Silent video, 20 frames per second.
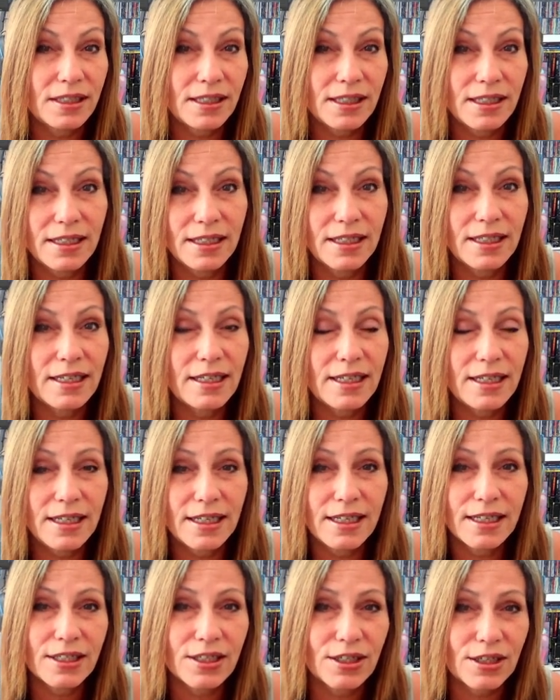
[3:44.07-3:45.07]
CD.
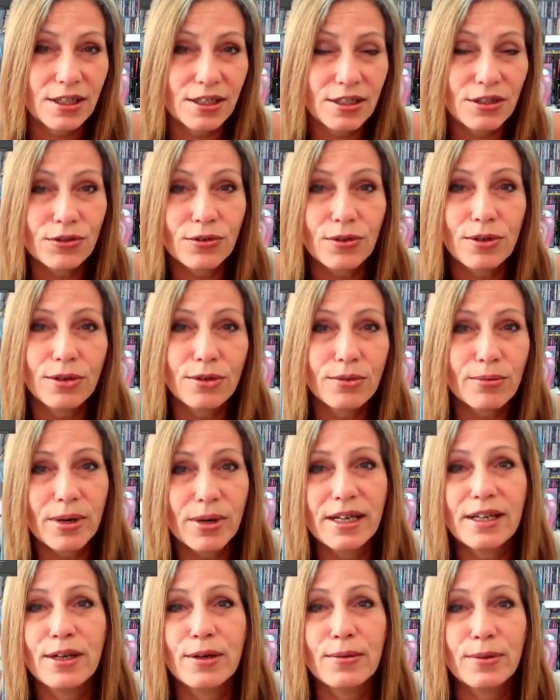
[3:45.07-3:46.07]
He gets control of the
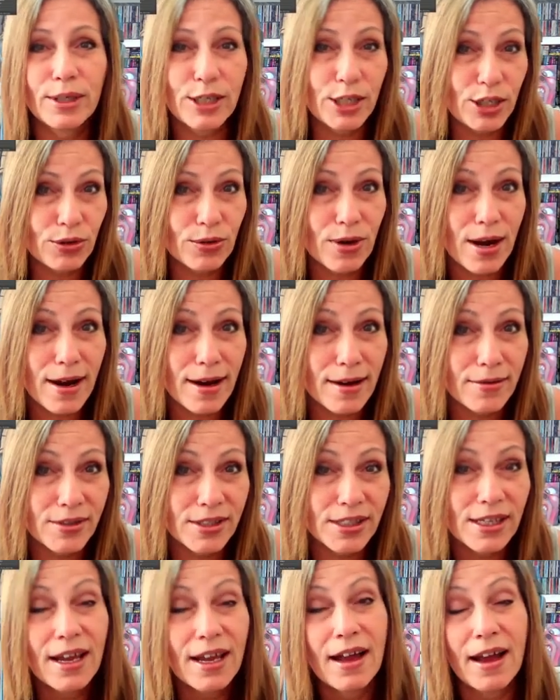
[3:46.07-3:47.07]
radio when he
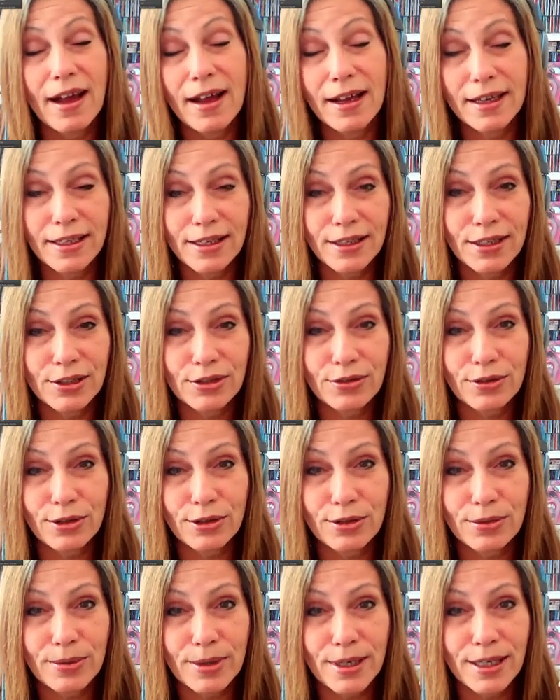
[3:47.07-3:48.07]
drives. I get
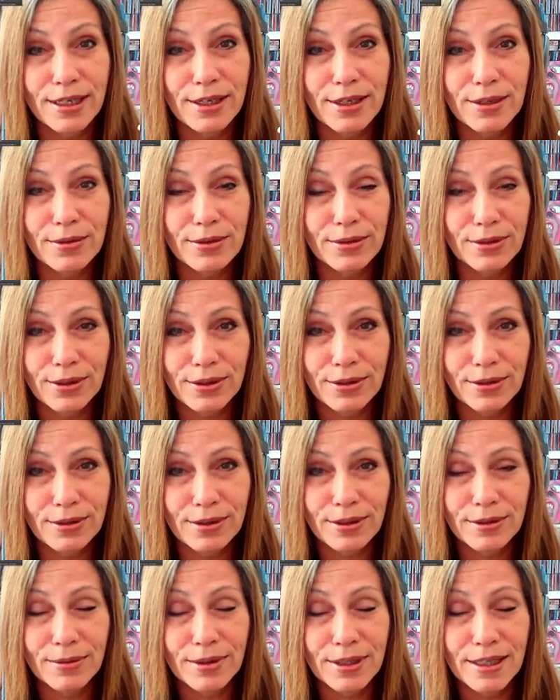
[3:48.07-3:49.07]
control of the radio
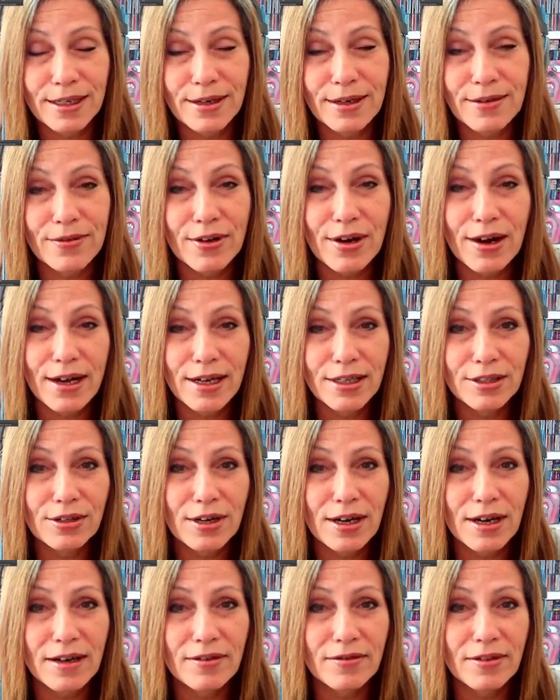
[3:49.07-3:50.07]
whenever I
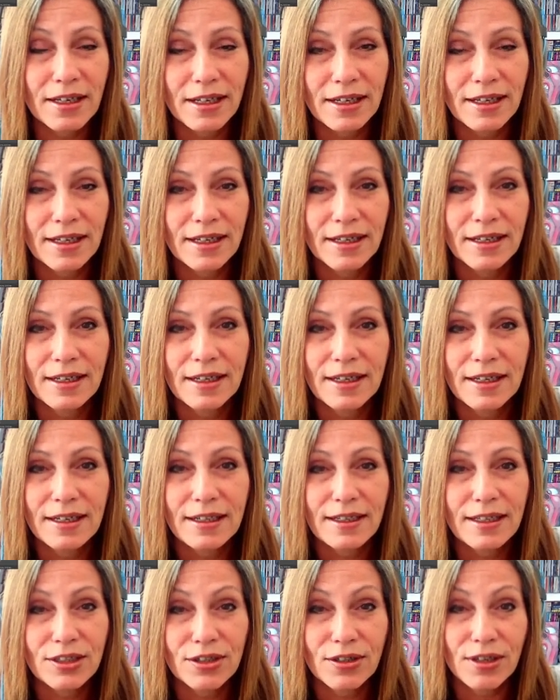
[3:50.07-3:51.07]
drive.
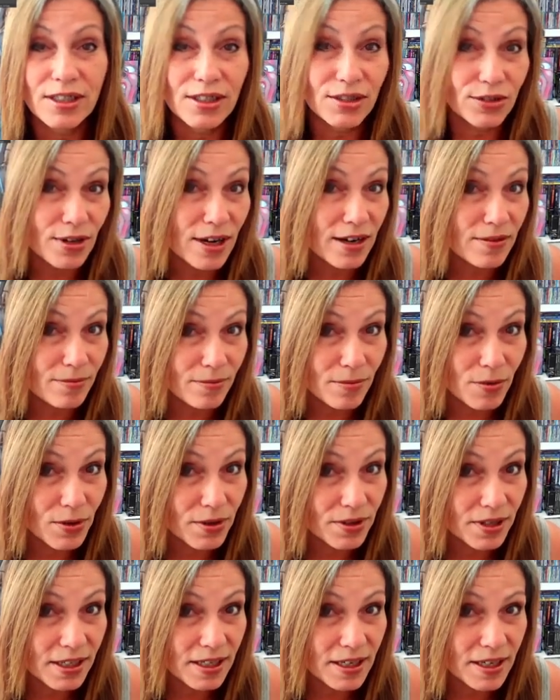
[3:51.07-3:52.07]
I try to drive
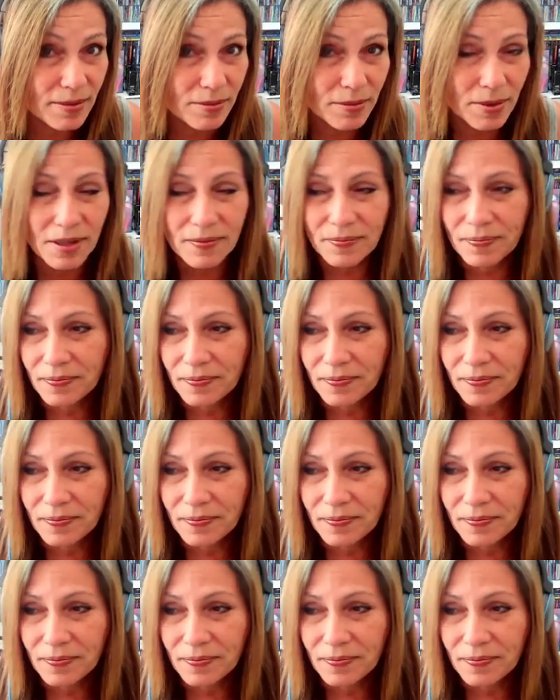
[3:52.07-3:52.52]
more than him.